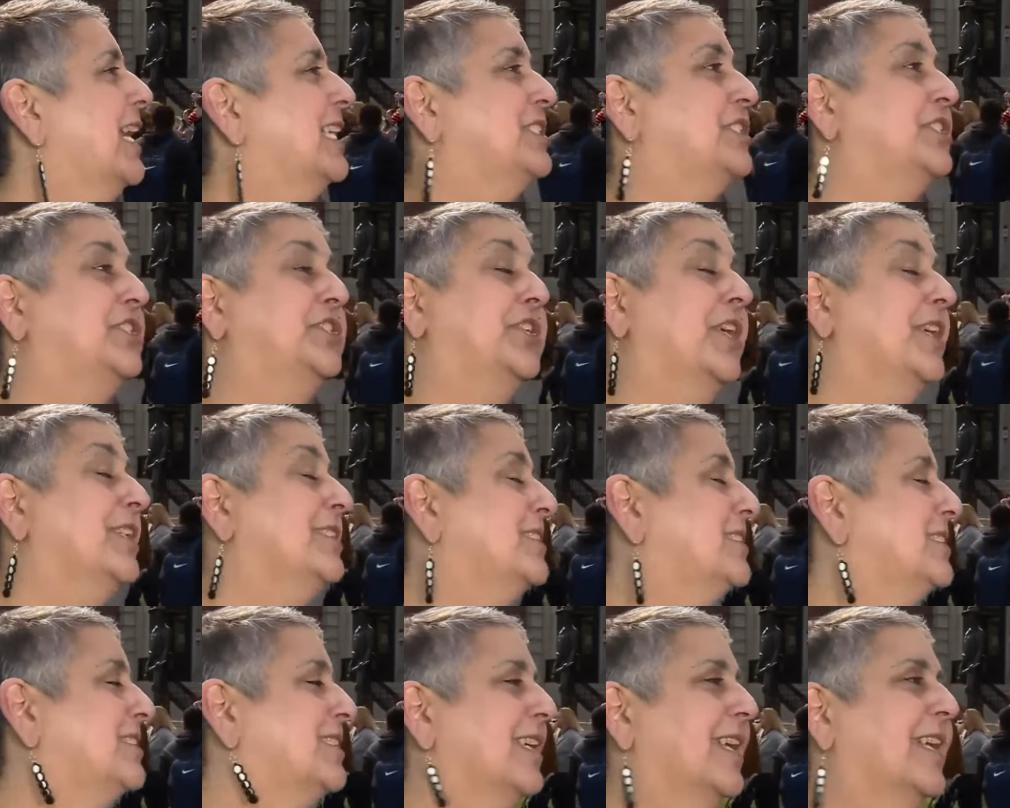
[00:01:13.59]
It's
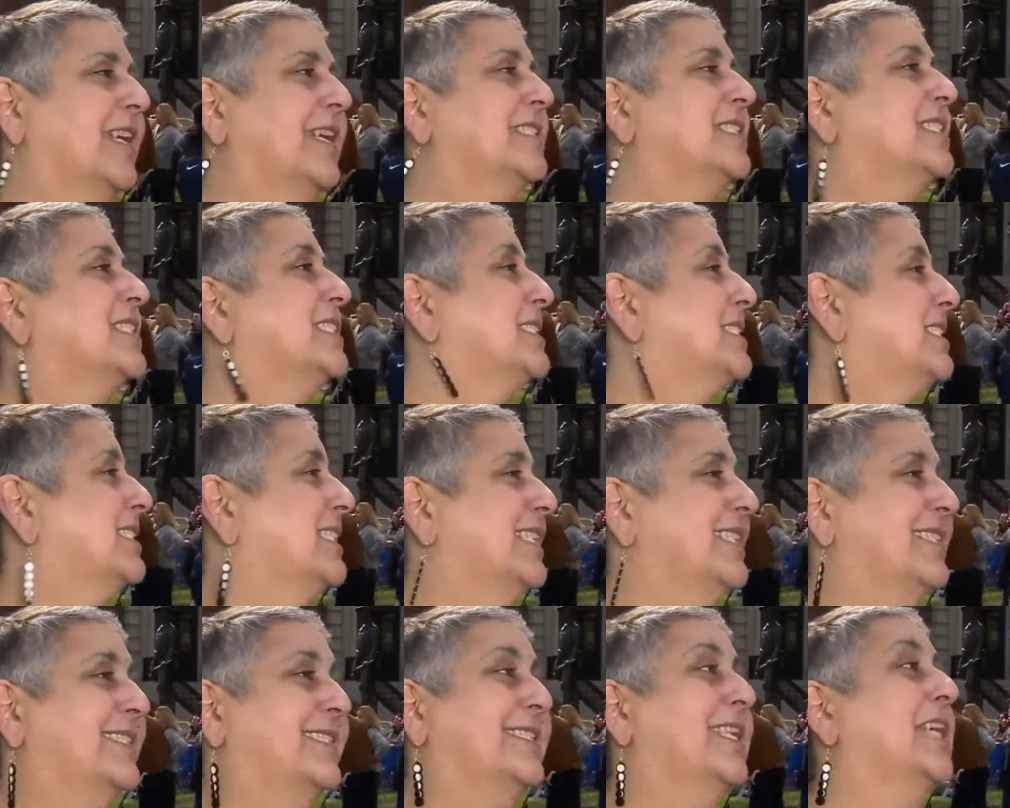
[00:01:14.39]
just, it's,
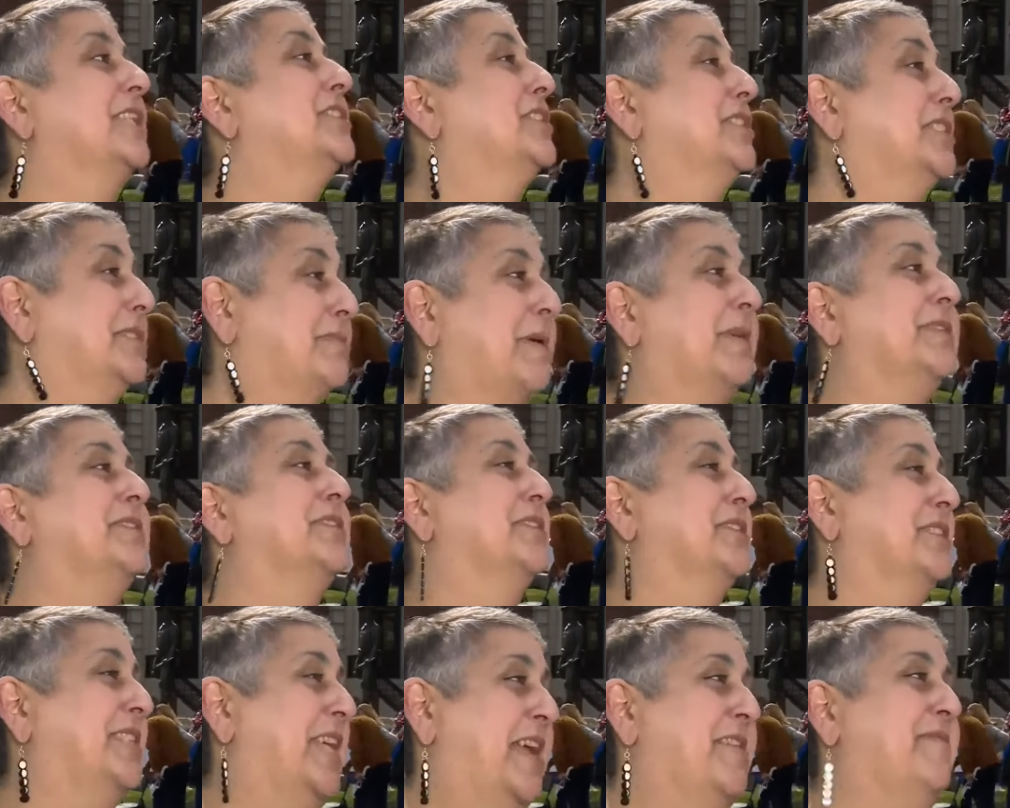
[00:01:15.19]
it's such a
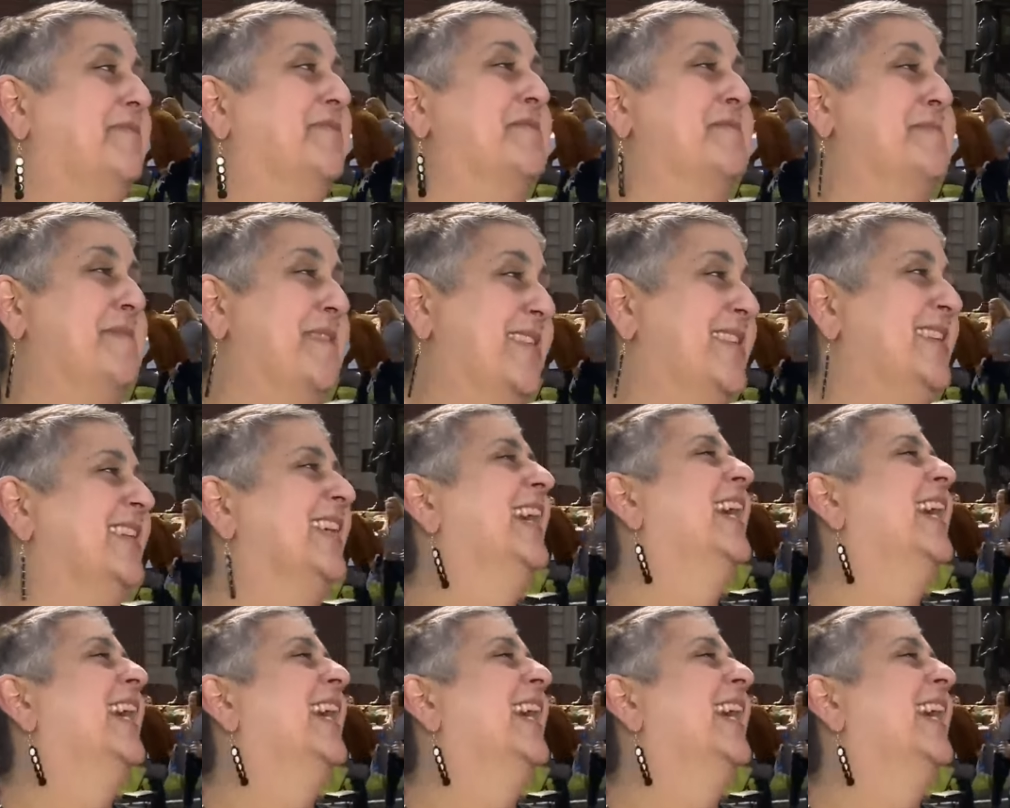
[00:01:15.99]
special day for me.